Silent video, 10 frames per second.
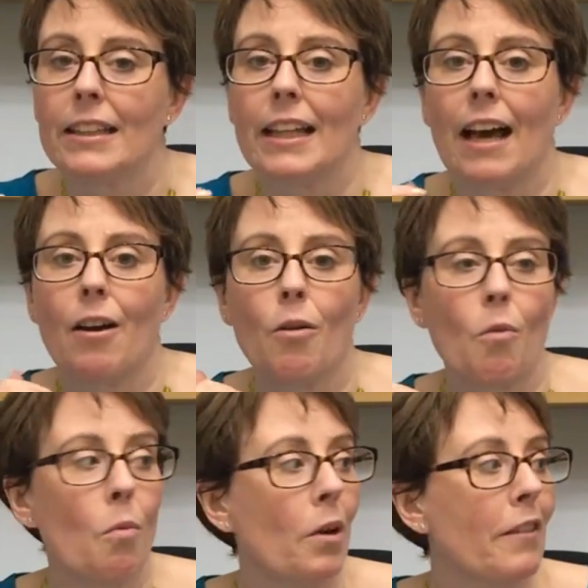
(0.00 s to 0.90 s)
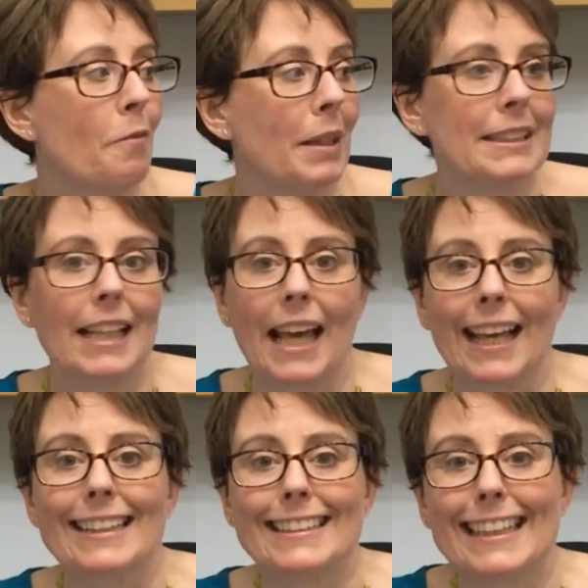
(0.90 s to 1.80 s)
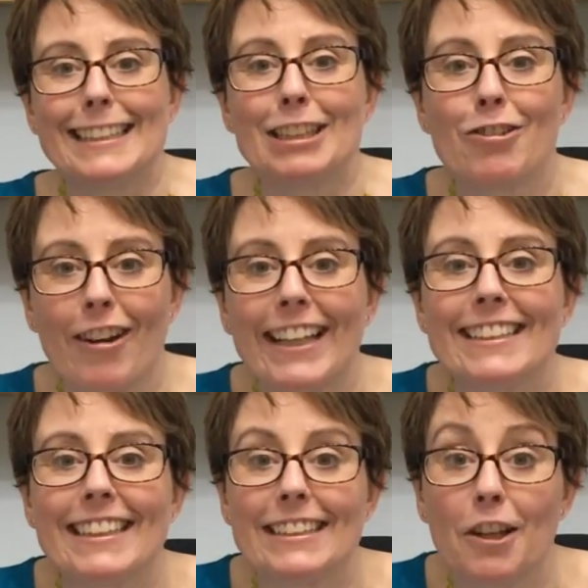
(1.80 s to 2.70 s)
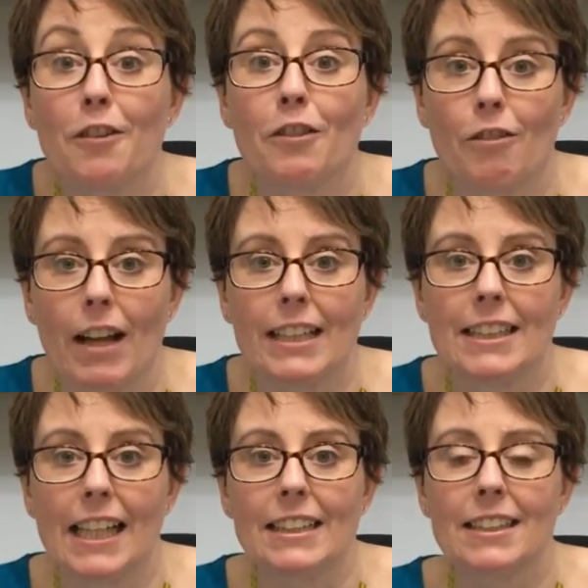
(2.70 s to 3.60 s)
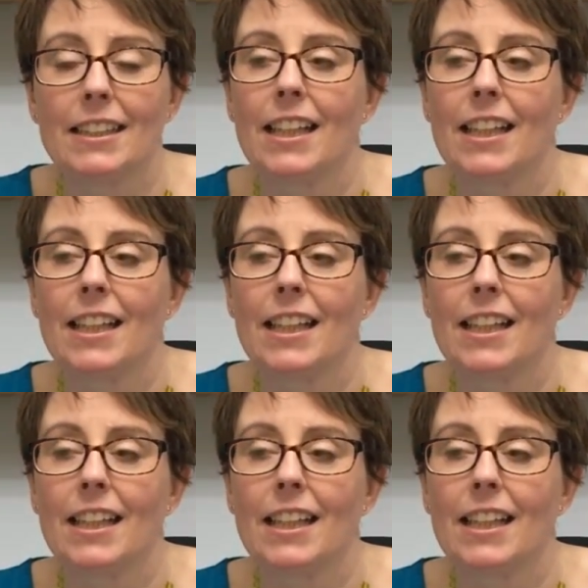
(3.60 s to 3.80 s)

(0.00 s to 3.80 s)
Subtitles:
Now, one of my sayings is straight is overrated,